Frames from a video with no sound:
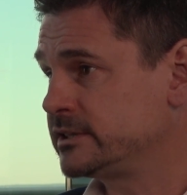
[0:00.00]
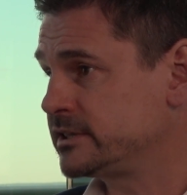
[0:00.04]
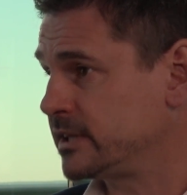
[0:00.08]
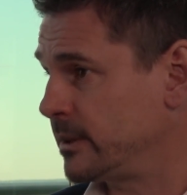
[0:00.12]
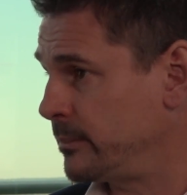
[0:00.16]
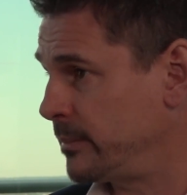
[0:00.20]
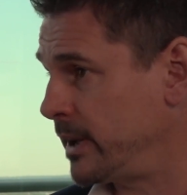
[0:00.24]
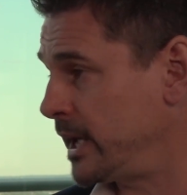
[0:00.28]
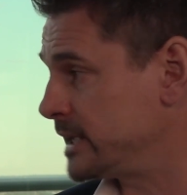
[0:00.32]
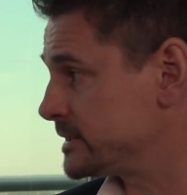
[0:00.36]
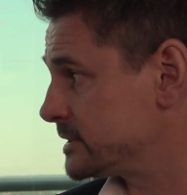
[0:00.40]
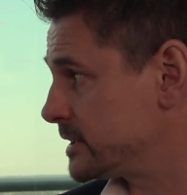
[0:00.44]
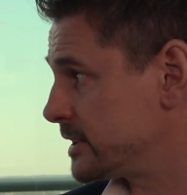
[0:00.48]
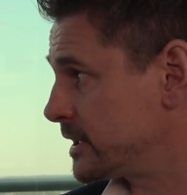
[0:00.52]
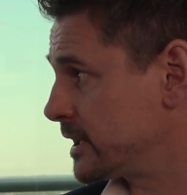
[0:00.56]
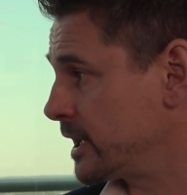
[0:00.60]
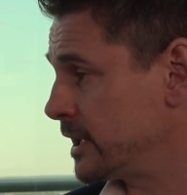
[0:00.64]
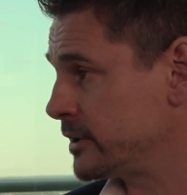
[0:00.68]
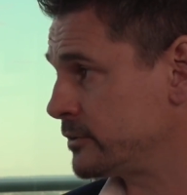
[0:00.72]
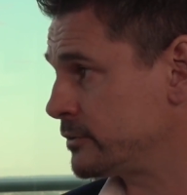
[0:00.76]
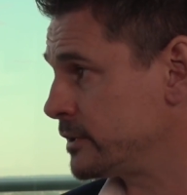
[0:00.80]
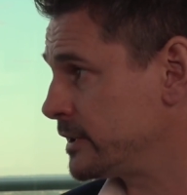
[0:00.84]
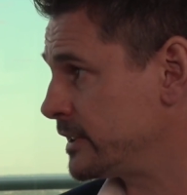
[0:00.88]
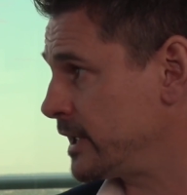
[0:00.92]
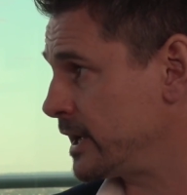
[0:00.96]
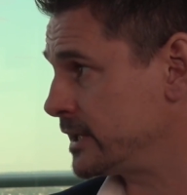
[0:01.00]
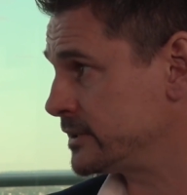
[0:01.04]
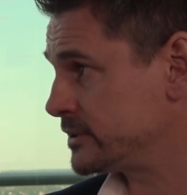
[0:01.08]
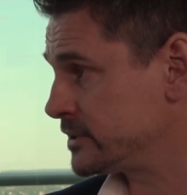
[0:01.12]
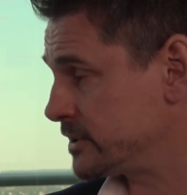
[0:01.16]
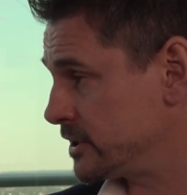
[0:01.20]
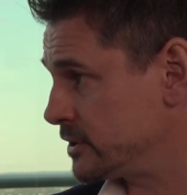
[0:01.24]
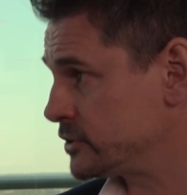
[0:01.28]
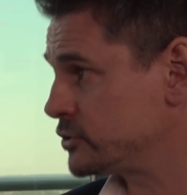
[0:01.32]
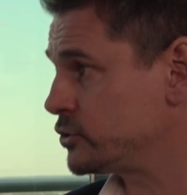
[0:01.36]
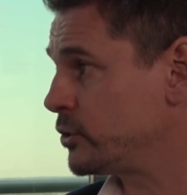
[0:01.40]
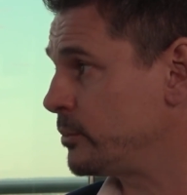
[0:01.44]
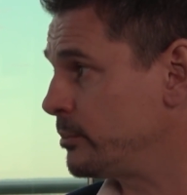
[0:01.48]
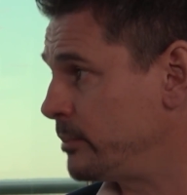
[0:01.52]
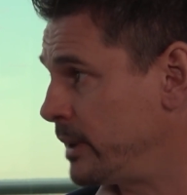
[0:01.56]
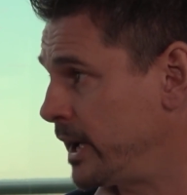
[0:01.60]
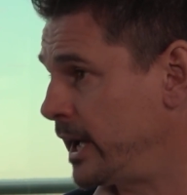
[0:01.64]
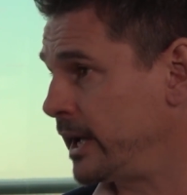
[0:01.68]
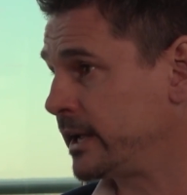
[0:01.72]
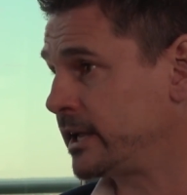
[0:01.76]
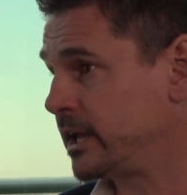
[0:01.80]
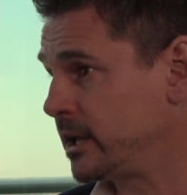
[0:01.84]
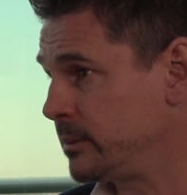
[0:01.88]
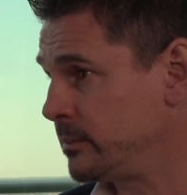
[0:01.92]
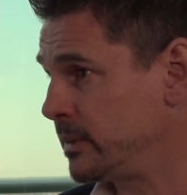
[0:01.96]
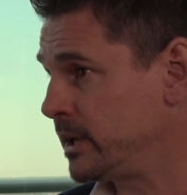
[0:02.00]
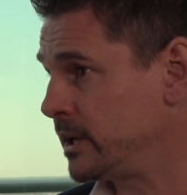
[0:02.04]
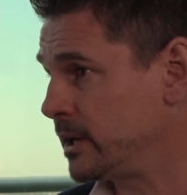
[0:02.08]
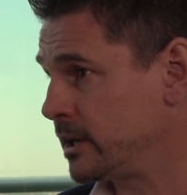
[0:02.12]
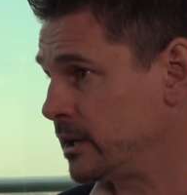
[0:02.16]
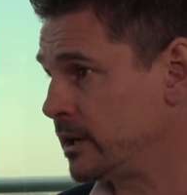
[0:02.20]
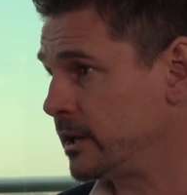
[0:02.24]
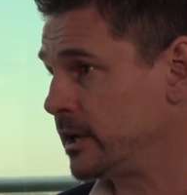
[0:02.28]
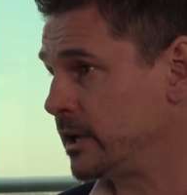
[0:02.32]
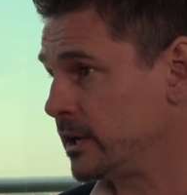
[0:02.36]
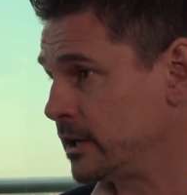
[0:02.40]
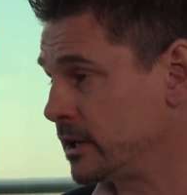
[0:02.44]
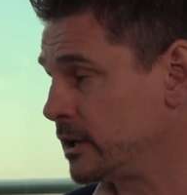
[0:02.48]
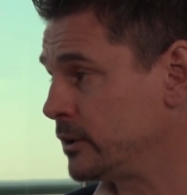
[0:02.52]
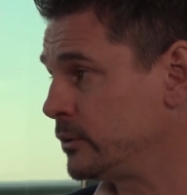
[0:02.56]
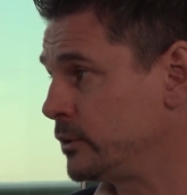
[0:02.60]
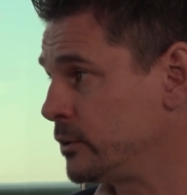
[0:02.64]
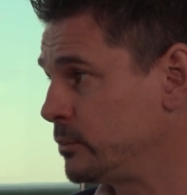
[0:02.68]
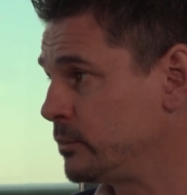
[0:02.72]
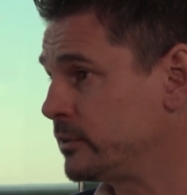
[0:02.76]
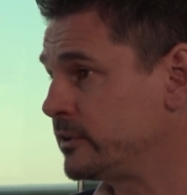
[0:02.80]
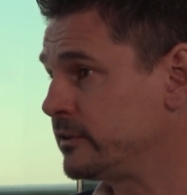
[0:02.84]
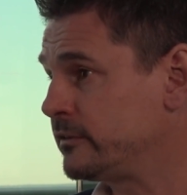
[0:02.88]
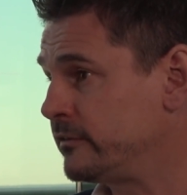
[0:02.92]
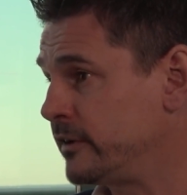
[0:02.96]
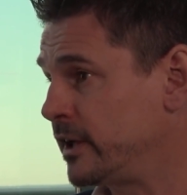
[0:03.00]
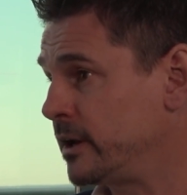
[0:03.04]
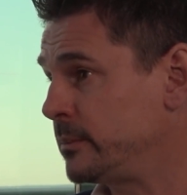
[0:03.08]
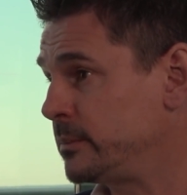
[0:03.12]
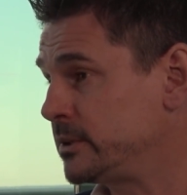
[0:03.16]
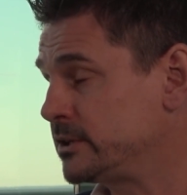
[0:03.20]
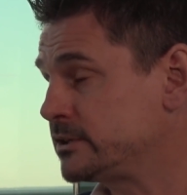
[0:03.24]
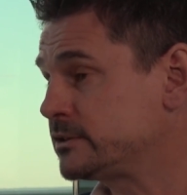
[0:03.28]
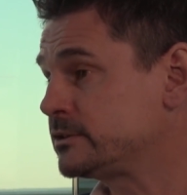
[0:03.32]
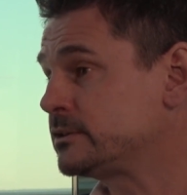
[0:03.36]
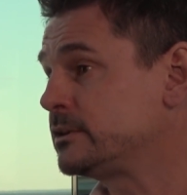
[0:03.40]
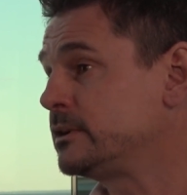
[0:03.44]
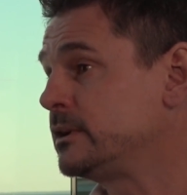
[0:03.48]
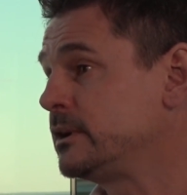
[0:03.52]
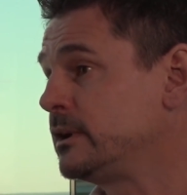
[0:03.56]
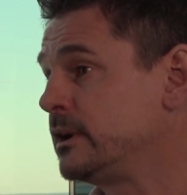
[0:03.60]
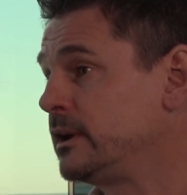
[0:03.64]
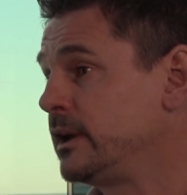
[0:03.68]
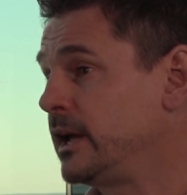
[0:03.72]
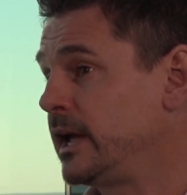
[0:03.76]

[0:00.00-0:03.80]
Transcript: in some parts of the country they insist on parking being included with developments.